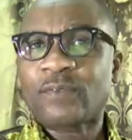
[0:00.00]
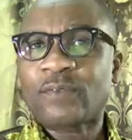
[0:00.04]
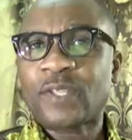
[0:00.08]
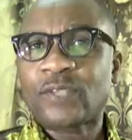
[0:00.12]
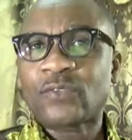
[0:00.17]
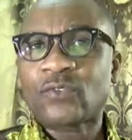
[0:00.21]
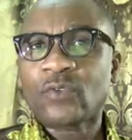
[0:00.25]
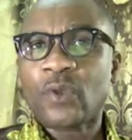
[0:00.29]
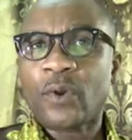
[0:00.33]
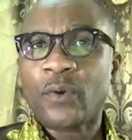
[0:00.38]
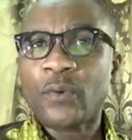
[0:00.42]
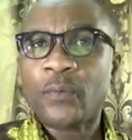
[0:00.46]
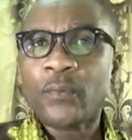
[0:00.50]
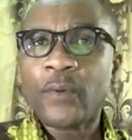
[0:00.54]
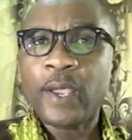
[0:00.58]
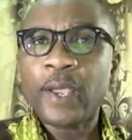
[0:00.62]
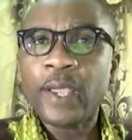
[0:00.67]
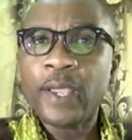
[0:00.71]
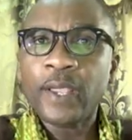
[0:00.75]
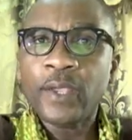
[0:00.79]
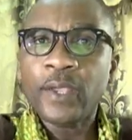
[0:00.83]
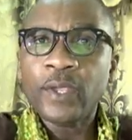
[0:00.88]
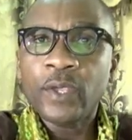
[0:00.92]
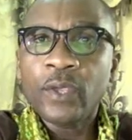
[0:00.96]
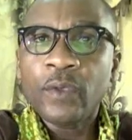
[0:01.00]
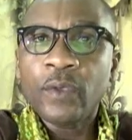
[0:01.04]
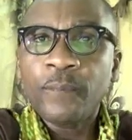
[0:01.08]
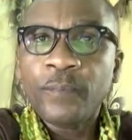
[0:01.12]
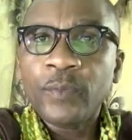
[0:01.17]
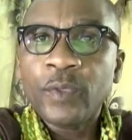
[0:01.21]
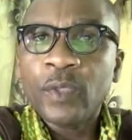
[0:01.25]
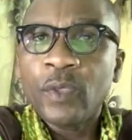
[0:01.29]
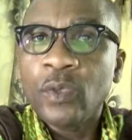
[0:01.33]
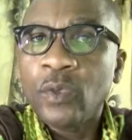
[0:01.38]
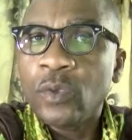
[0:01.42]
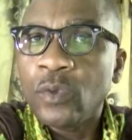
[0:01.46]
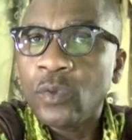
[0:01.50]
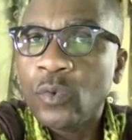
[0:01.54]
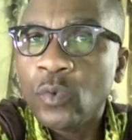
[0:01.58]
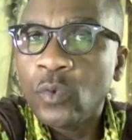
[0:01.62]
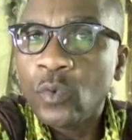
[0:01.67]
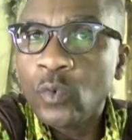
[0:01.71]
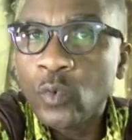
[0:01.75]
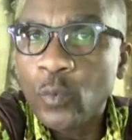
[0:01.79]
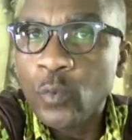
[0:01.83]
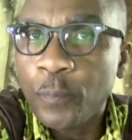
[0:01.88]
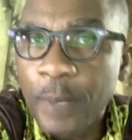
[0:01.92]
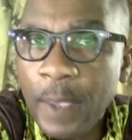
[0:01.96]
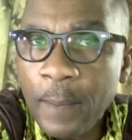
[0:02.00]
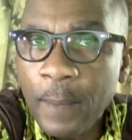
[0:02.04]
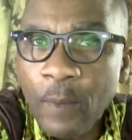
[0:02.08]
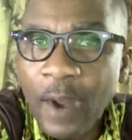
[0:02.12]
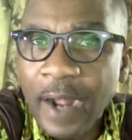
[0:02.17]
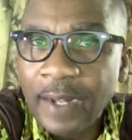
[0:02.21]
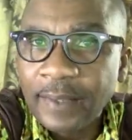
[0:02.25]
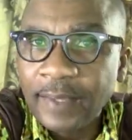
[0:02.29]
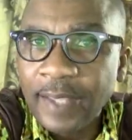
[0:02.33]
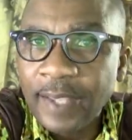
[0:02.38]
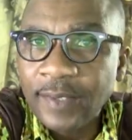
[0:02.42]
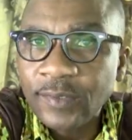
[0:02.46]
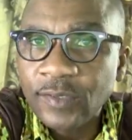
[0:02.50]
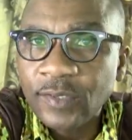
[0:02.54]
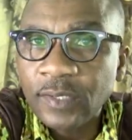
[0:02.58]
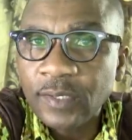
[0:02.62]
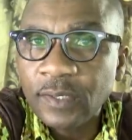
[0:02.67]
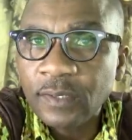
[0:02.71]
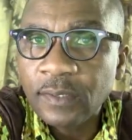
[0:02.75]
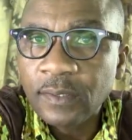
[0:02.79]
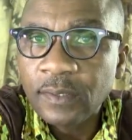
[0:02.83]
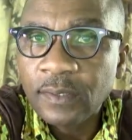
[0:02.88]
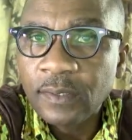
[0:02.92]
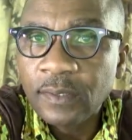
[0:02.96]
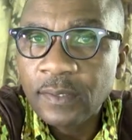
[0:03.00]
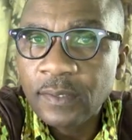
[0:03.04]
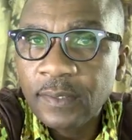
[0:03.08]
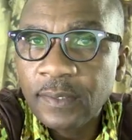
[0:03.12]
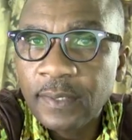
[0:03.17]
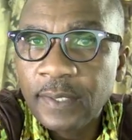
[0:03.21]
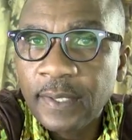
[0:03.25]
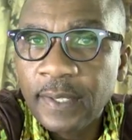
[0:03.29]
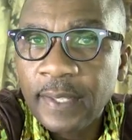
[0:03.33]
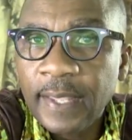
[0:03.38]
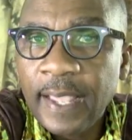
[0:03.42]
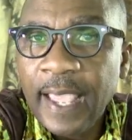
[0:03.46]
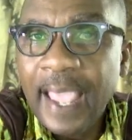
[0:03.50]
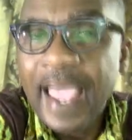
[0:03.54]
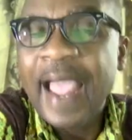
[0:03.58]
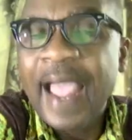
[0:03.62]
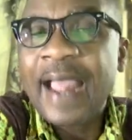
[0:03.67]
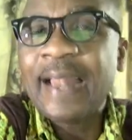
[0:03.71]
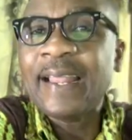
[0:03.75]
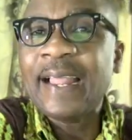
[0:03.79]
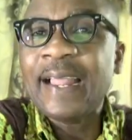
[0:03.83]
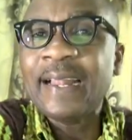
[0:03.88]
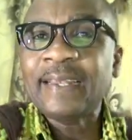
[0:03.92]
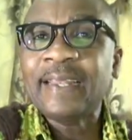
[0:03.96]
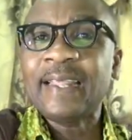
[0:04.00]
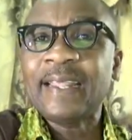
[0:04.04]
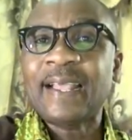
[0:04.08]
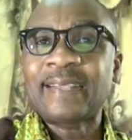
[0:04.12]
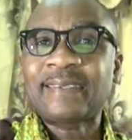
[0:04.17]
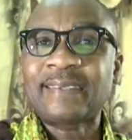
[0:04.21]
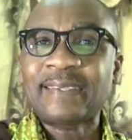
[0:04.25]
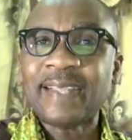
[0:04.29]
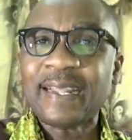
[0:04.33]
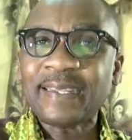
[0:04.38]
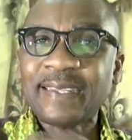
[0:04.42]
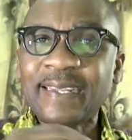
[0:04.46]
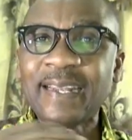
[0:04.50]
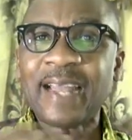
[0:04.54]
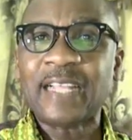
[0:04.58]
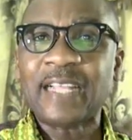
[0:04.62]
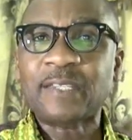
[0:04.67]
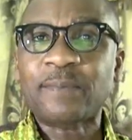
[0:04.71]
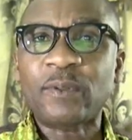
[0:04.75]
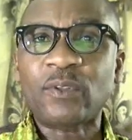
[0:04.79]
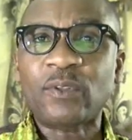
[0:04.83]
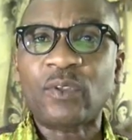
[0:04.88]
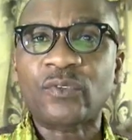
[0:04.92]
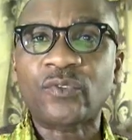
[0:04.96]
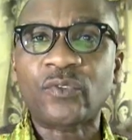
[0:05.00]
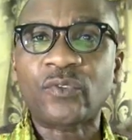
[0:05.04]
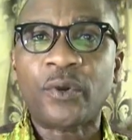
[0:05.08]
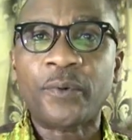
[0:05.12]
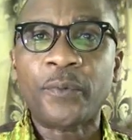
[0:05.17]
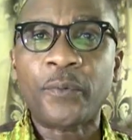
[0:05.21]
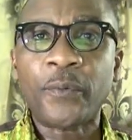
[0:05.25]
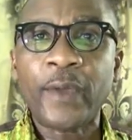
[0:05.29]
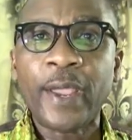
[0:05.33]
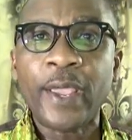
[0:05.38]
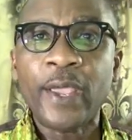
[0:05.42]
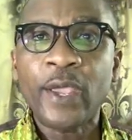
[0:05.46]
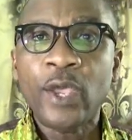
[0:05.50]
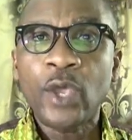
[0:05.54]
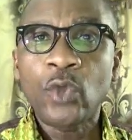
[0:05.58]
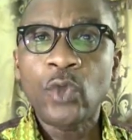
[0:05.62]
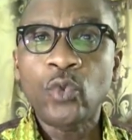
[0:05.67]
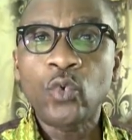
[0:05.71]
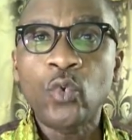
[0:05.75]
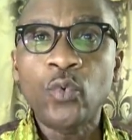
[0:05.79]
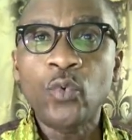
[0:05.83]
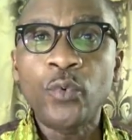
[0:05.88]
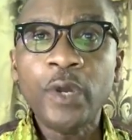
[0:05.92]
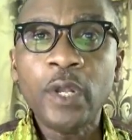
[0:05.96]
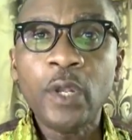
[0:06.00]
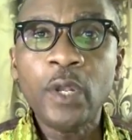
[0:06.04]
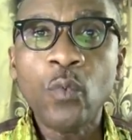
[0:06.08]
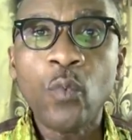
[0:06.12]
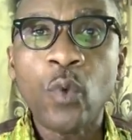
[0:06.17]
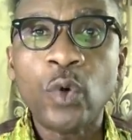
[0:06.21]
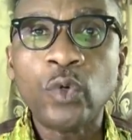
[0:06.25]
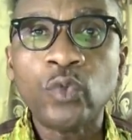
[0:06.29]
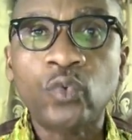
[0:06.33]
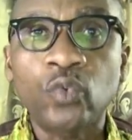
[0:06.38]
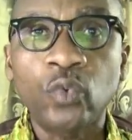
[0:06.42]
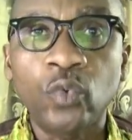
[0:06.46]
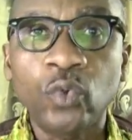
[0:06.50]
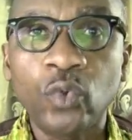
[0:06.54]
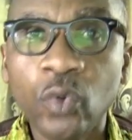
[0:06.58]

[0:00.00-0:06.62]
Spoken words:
of the story where you pay more attention And then there are certain aspects of story where you really want to